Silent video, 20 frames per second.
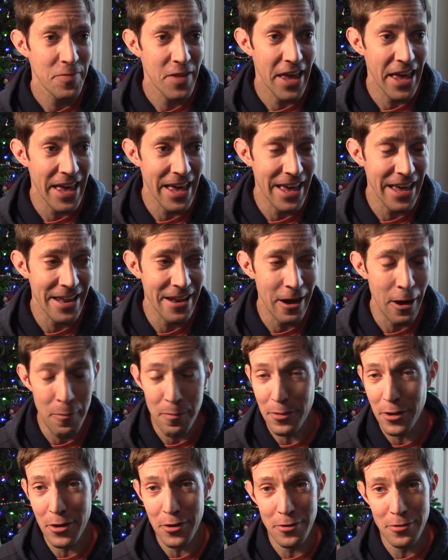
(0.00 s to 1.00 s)
and
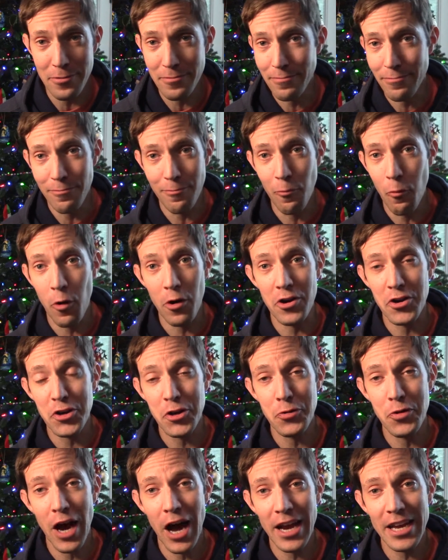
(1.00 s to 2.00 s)
upload one or
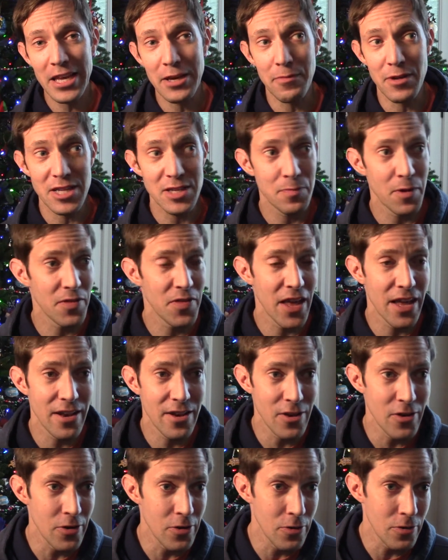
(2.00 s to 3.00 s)
two documents, but
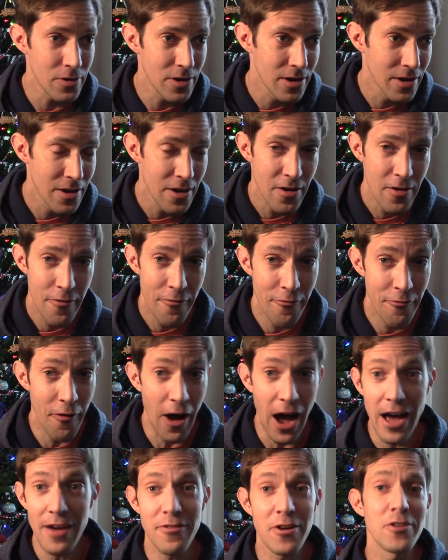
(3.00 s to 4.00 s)
then do
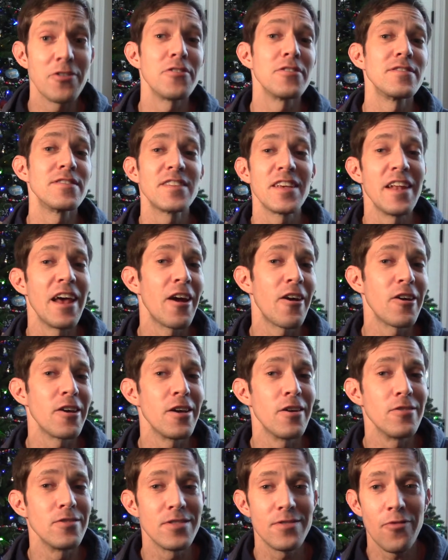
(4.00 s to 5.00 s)
500
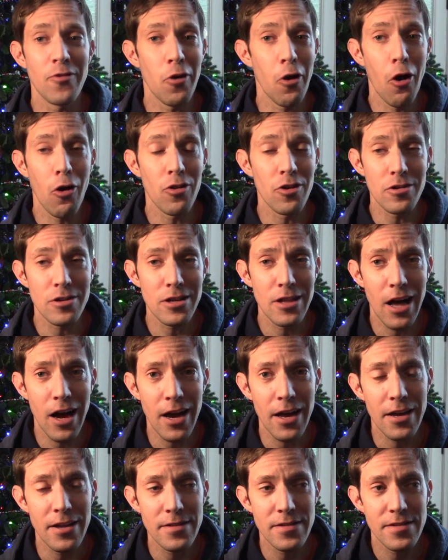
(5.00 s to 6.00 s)
scenarios for all their
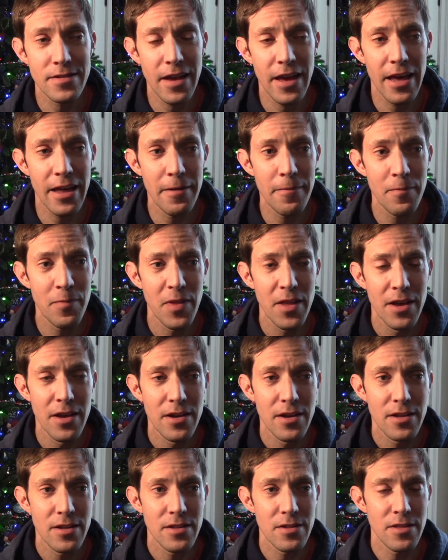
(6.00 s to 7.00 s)
clients and
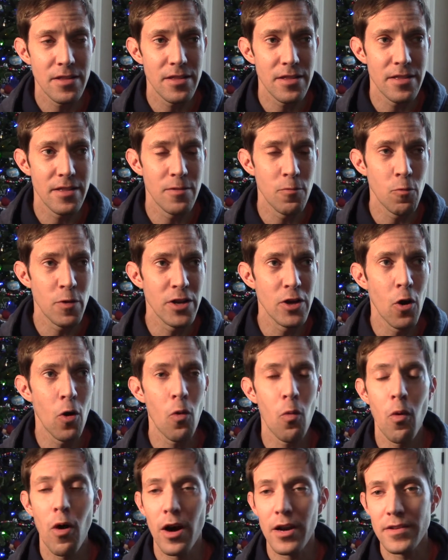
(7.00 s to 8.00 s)
we
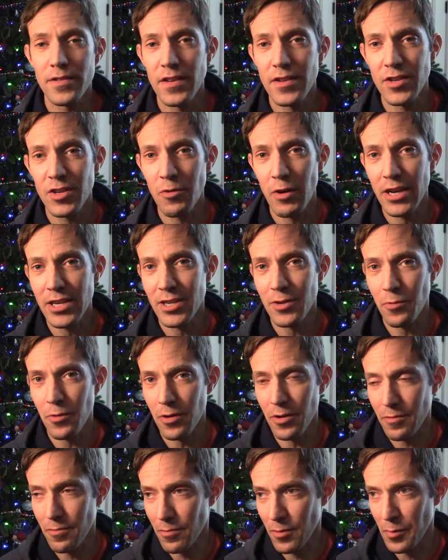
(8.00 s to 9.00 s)
don't want a situation
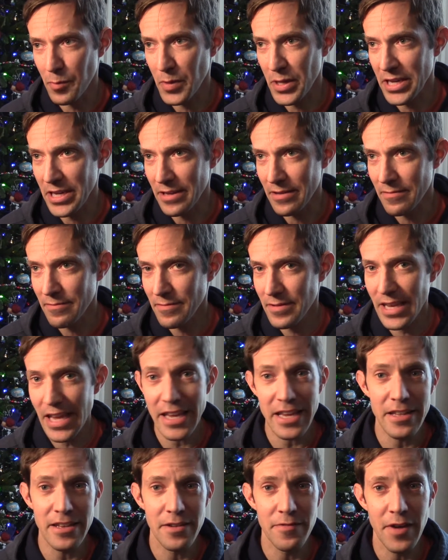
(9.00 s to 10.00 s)
where we're being
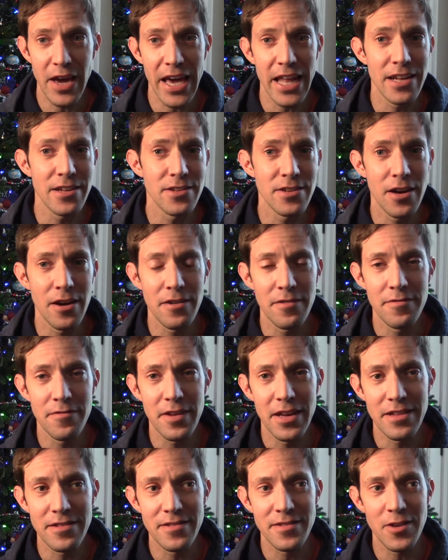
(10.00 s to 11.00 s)
taken advantage of.
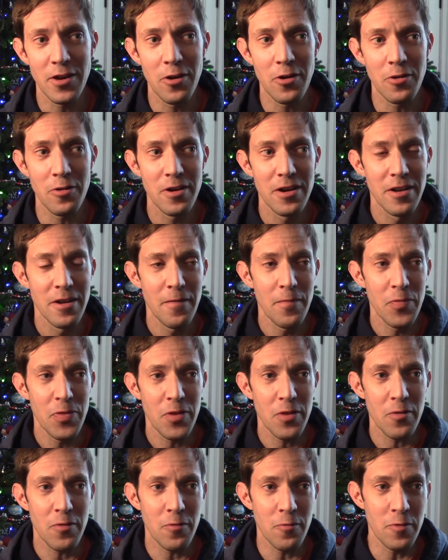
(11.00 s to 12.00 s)
And so
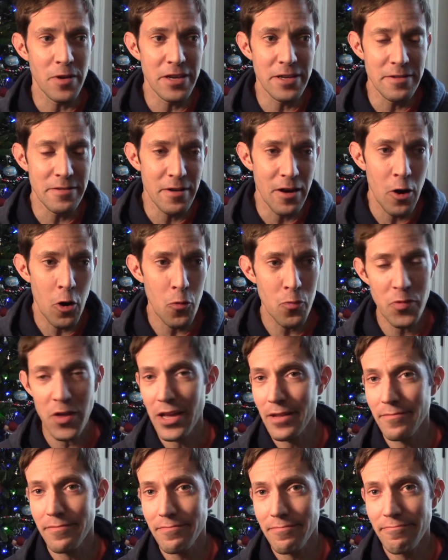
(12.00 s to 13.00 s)
we hope
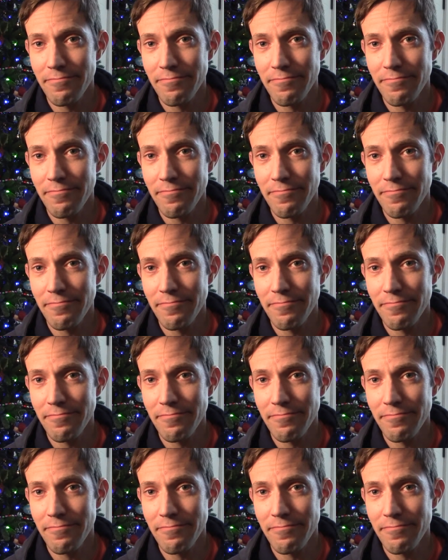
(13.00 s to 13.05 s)
that